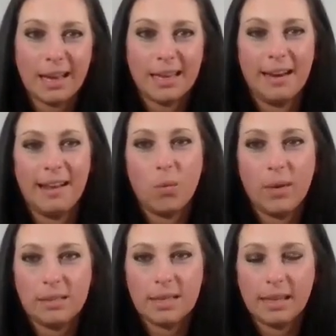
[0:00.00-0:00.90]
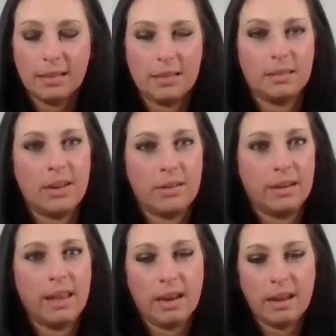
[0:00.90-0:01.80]
I cannot wait to get this out
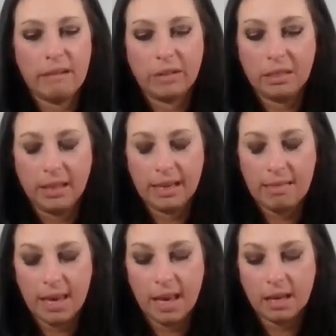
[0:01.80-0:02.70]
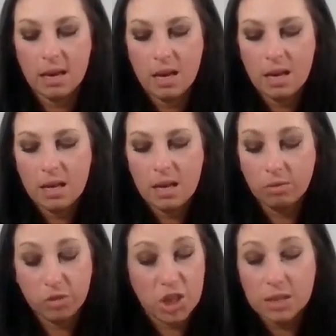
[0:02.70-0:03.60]
and everything. I think,
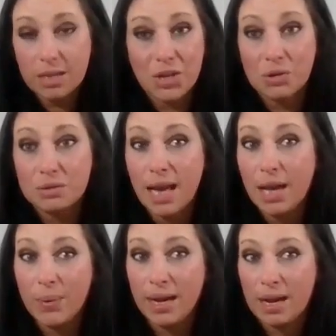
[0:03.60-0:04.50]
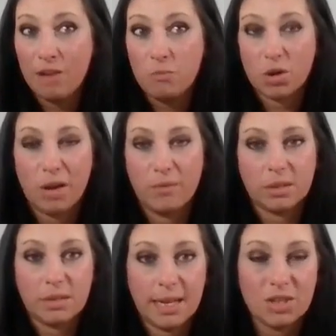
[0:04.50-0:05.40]
just like you said, we need to have more
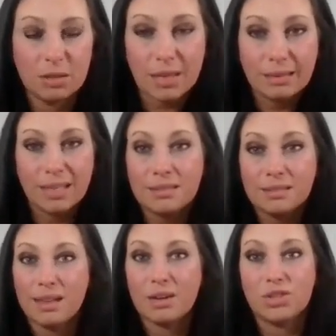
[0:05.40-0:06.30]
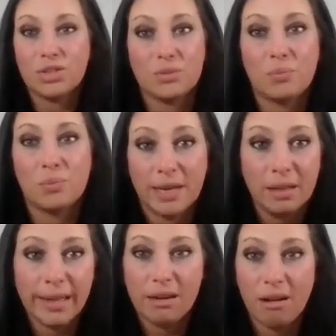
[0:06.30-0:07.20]
conversations like this that are just
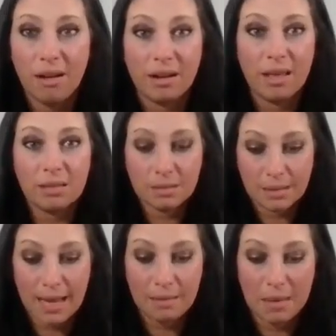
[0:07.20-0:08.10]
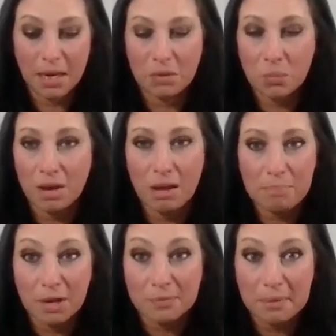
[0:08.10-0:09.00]
real and honest. I mean, we're not
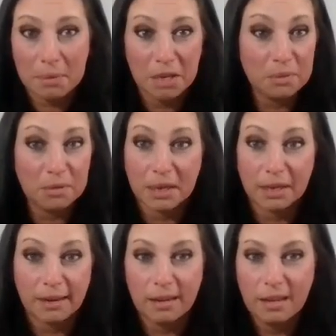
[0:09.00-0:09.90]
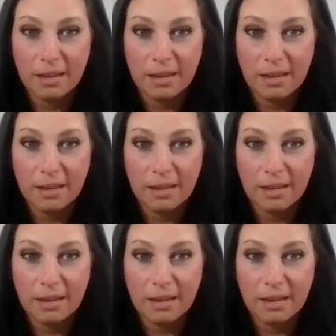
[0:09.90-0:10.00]
perfect people here.